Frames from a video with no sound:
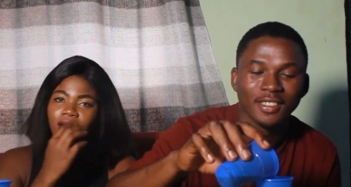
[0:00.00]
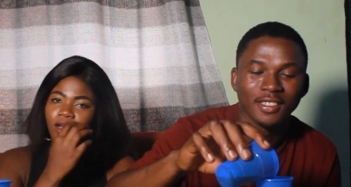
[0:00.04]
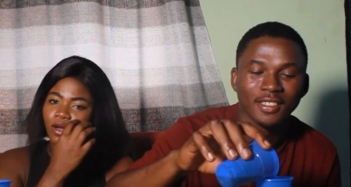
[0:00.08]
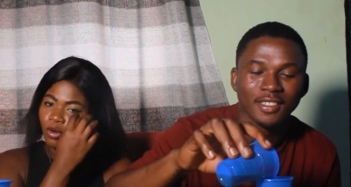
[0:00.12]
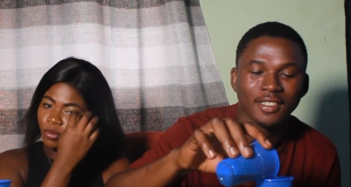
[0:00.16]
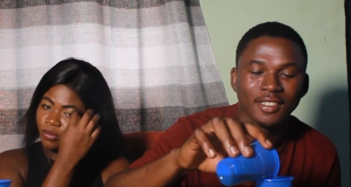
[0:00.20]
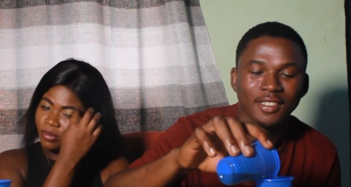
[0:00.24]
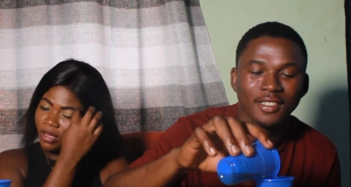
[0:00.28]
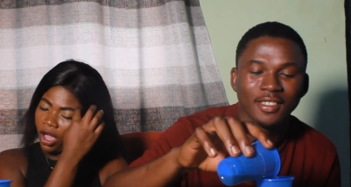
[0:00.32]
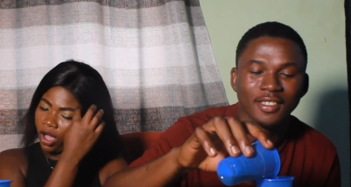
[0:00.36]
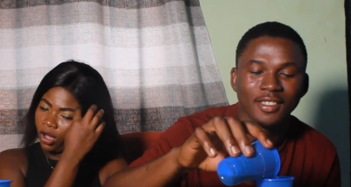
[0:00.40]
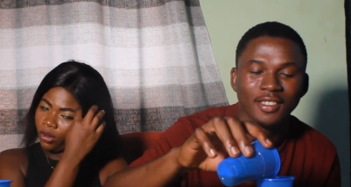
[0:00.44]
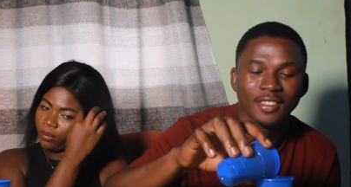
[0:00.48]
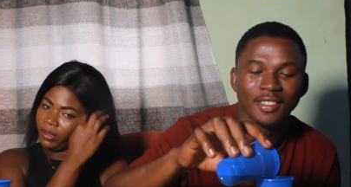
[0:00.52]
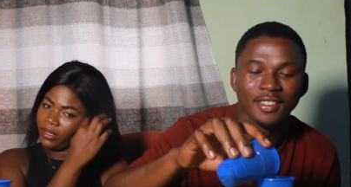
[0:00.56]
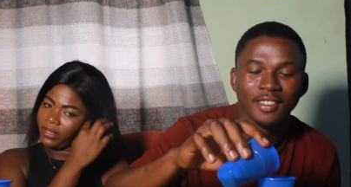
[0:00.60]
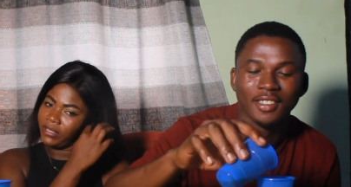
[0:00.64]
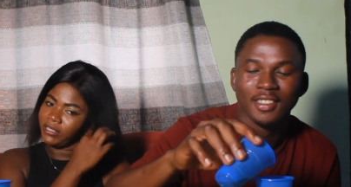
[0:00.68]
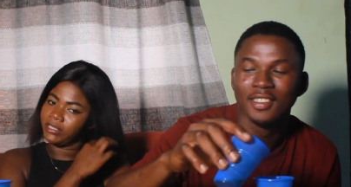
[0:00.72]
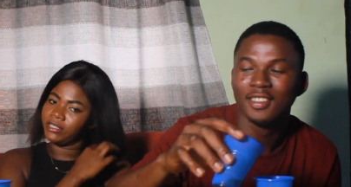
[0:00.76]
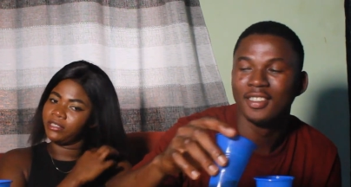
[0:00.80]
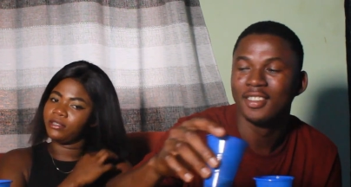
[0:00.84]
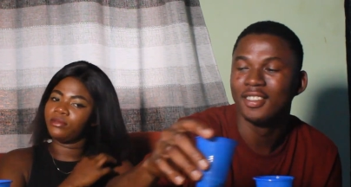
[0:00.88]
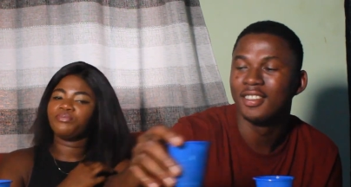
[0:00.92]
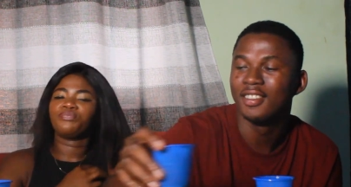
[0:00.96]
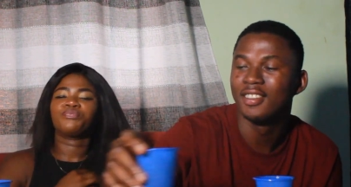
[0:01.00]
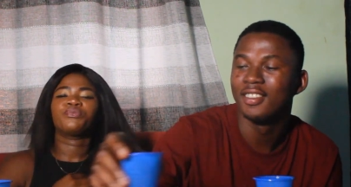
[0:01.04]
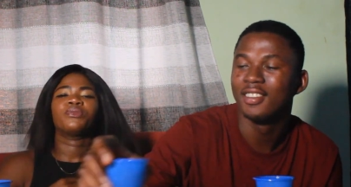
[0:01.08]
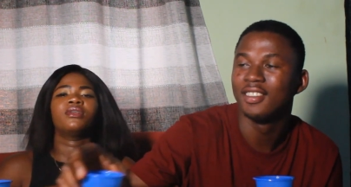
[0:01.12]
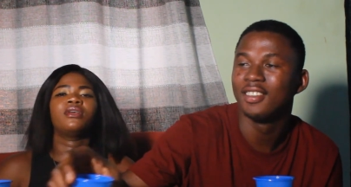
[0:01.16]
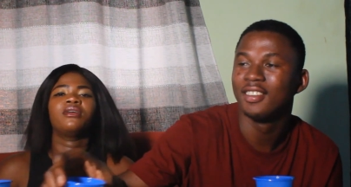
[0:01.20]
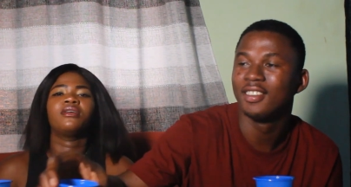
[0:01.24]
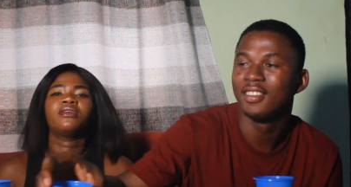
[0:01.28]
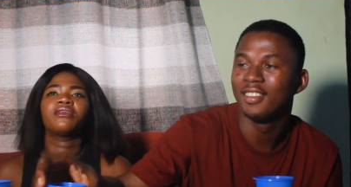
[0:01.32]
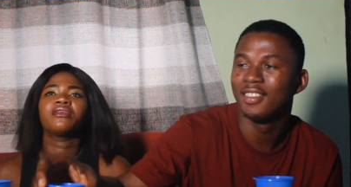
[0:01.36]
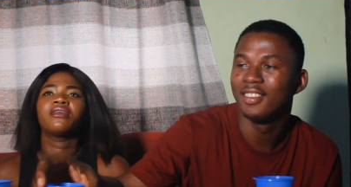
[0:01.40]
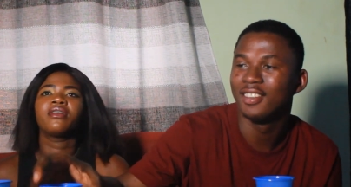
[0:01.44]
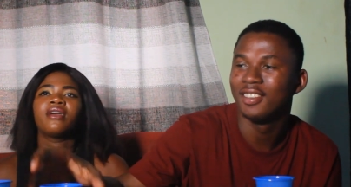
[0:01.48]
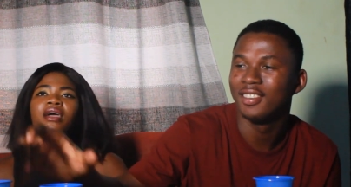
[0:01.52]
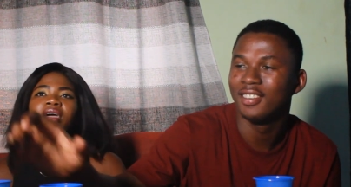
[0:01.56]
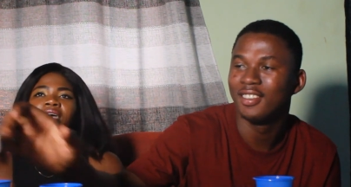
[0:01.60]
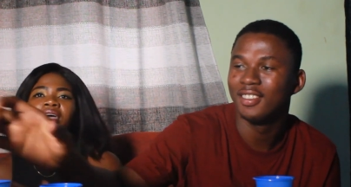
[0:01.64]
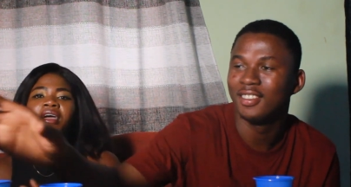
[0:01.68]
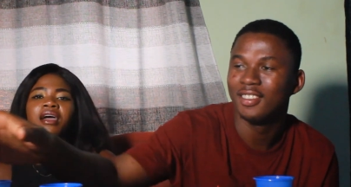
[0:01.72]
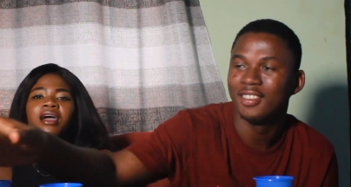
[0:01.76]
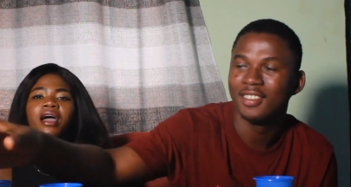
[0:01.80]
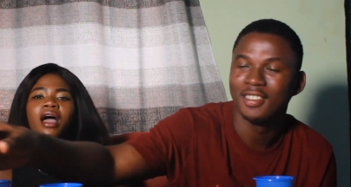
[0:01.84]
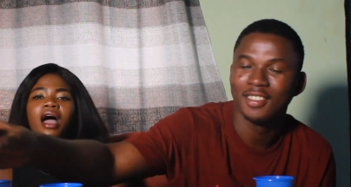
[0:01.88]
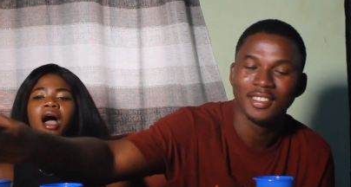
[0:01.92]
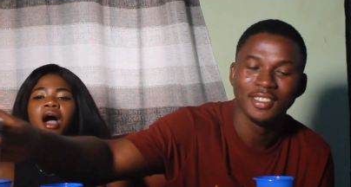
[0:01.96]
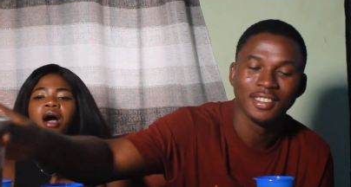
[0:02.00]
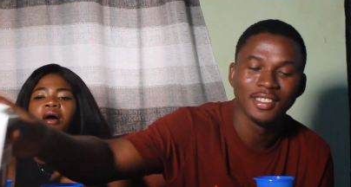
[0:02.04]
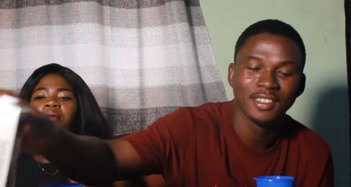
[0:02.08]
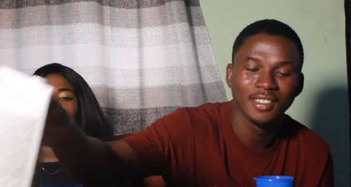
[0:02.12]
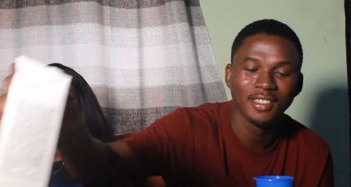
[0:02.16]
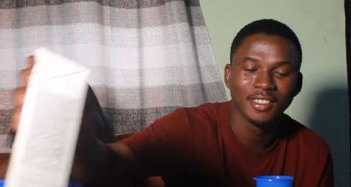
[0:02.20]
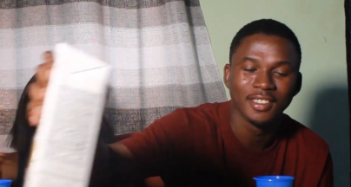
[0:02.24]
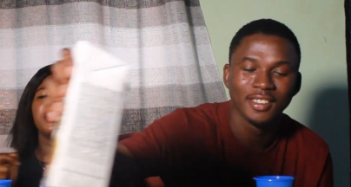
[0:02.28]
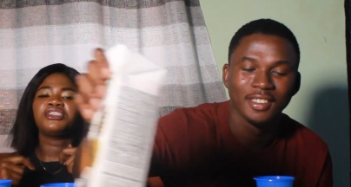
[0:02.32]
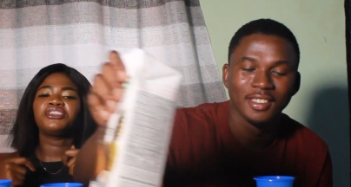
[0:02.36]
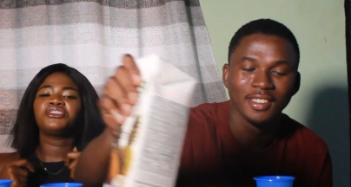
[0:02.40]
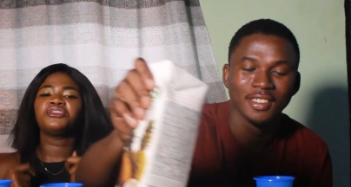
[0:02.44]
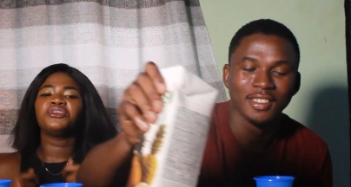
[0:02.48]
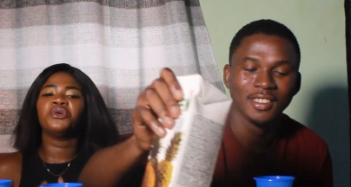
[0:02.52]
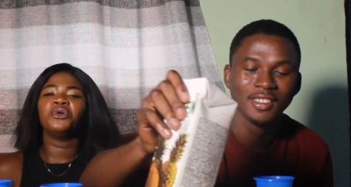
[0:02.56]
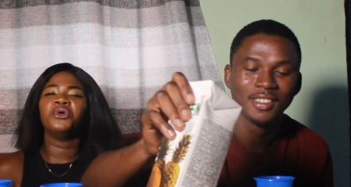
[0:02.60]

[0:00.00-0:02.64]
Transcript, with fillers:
Speaker 1: Oh, me, I'll mention. I'll mention.